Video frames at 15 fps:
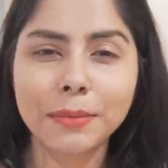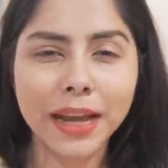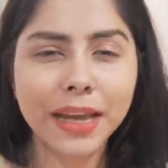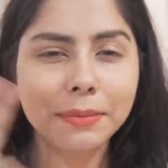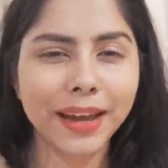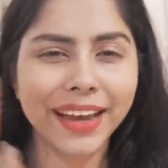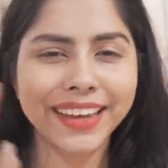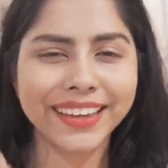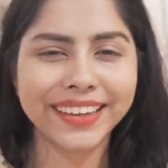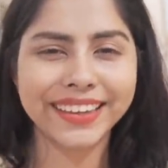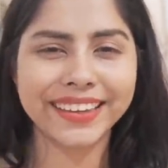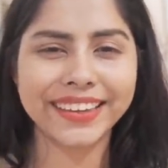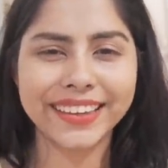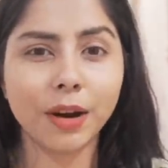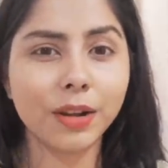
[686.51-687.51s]
Bye bye.
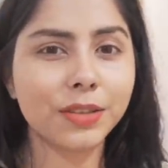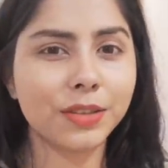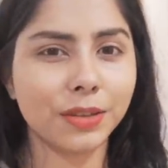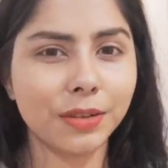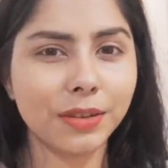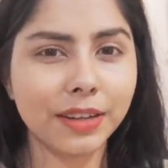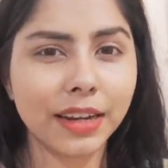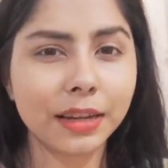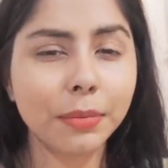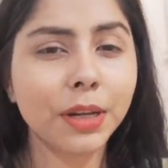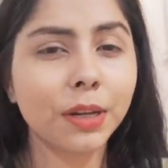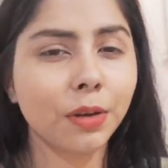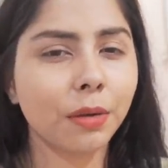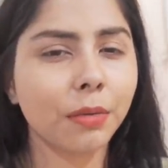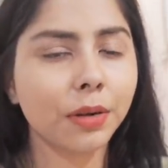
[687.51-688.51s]
Also, let me
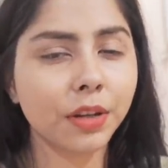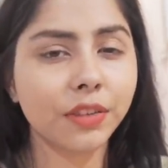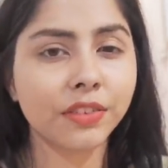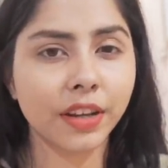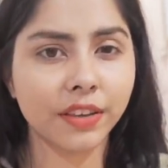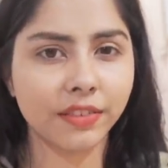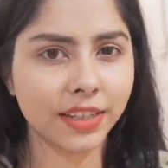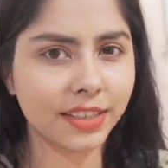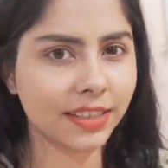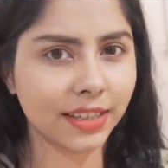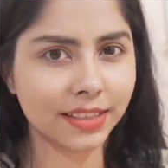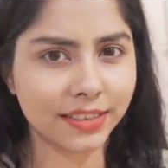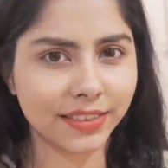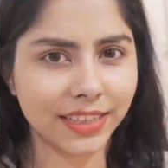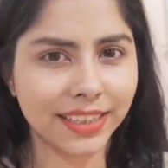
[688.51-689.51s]
know about your favorite
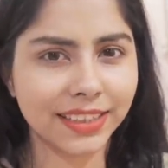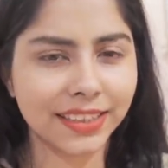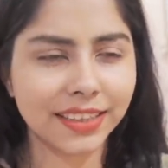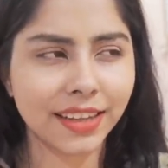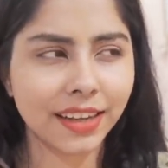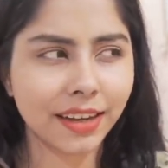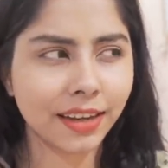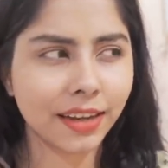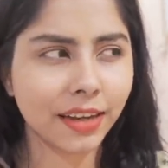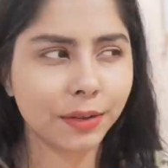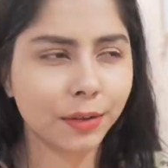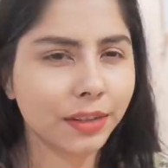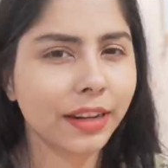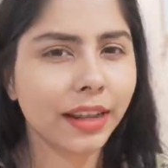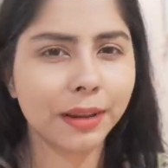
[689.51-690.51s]
sunscreen. It
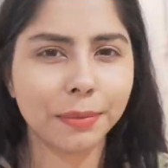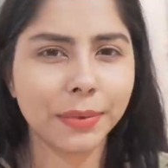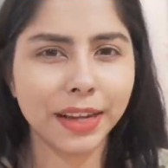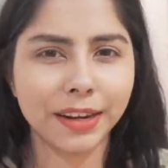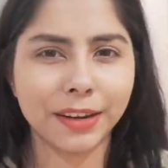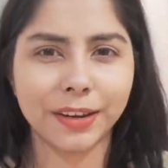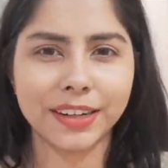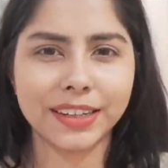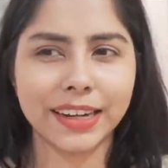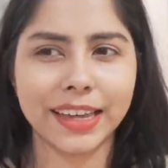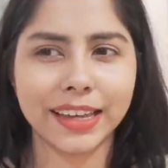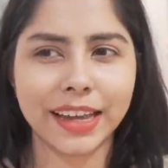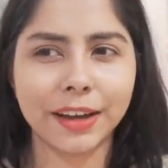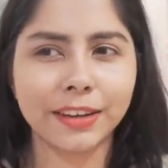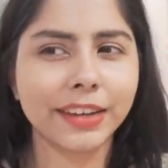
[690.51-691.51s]
would help me a lot.
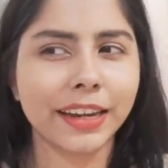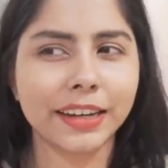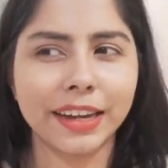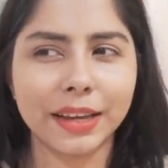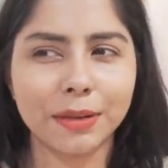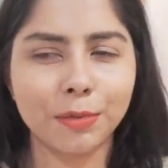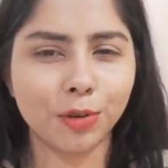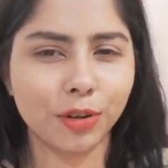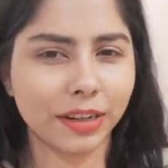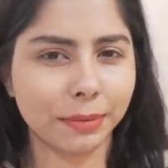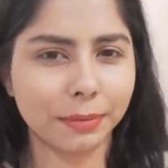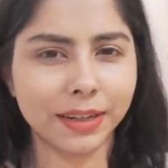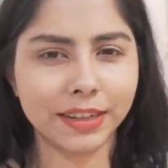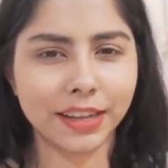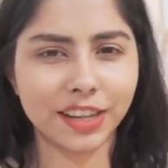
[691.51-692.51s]
Like, I'd get, like, more
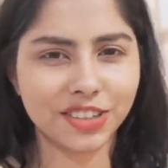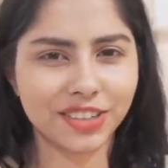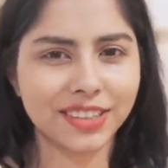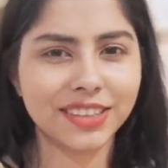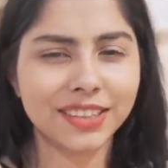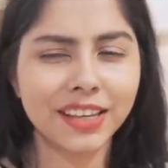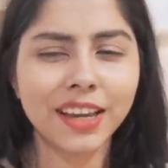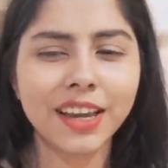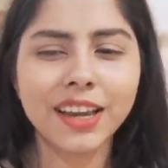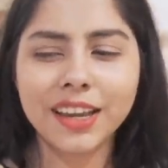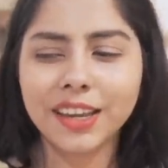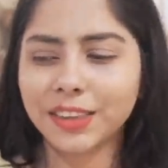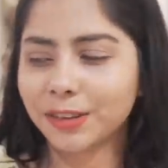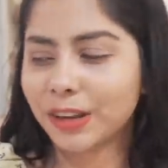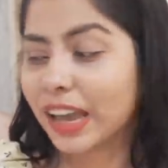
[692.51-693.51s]
recommendations.
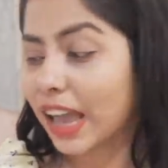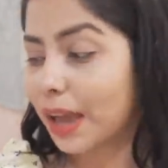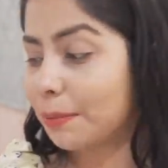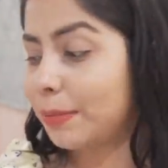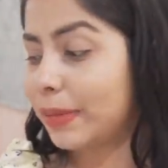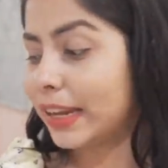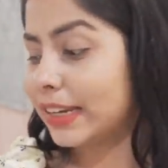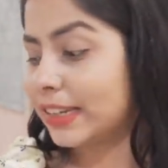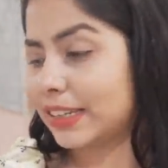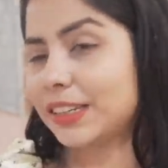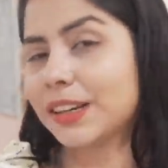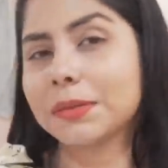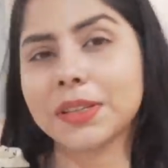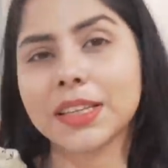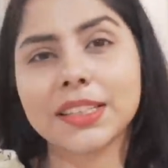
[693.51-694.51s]
Though I have plenty
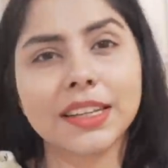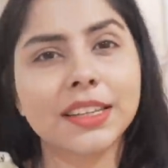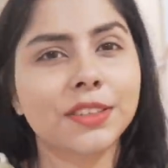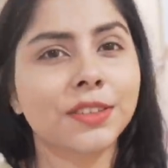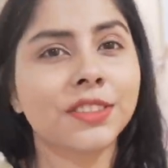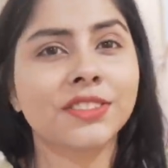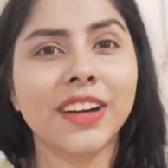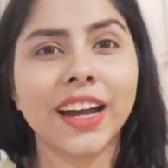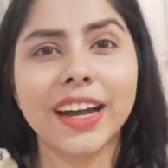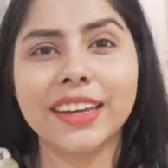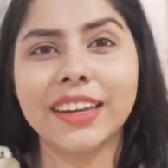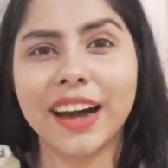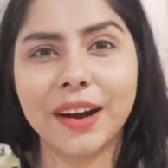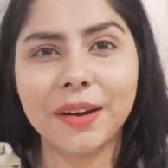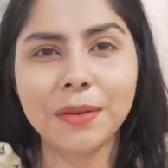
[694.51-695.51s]
of sunscreens to try
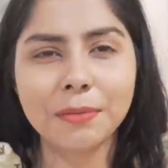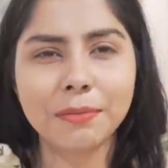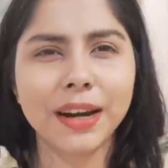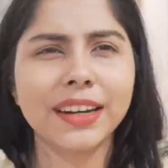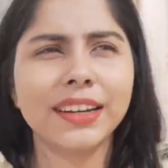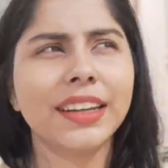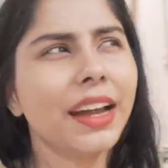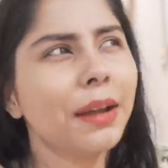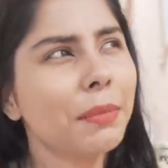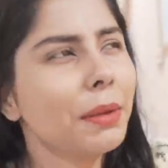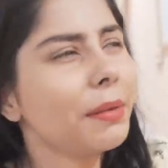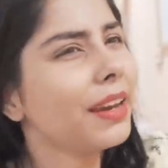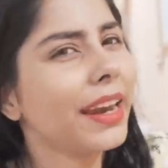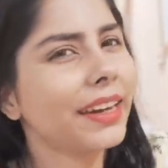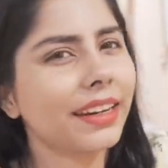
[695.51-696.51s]
now, but yeah,
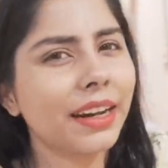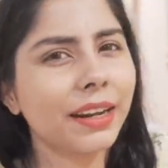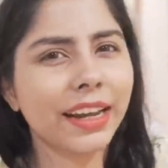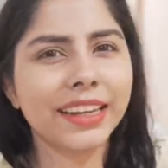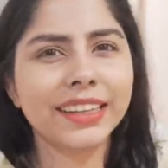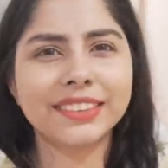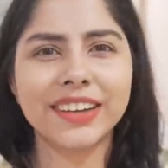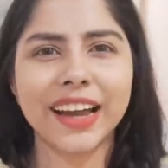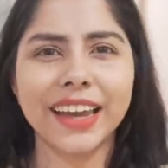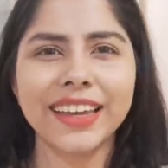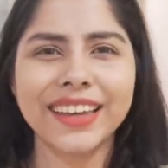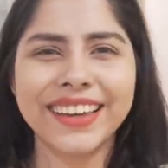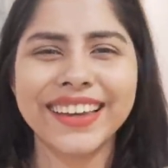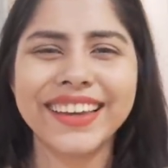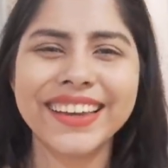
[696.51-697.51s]
maybe later I can try.
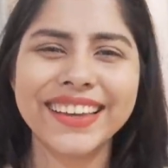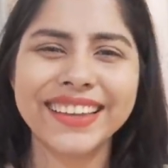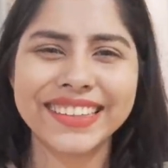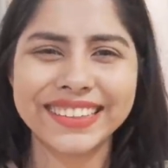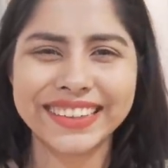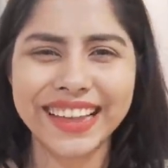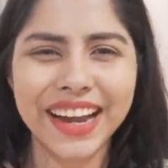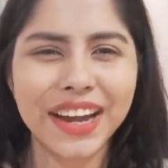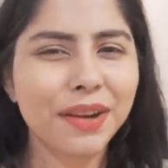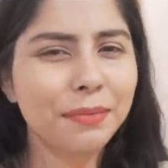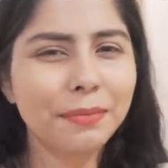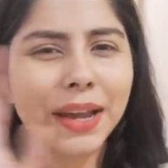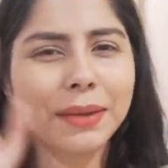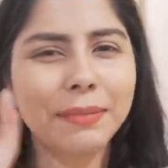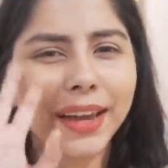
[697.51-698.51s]
So yeah,
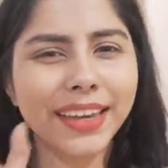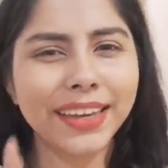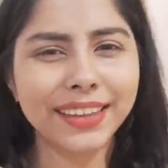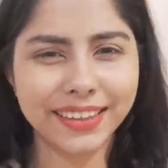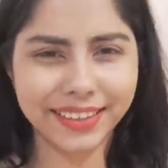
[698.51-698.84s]
bye bye.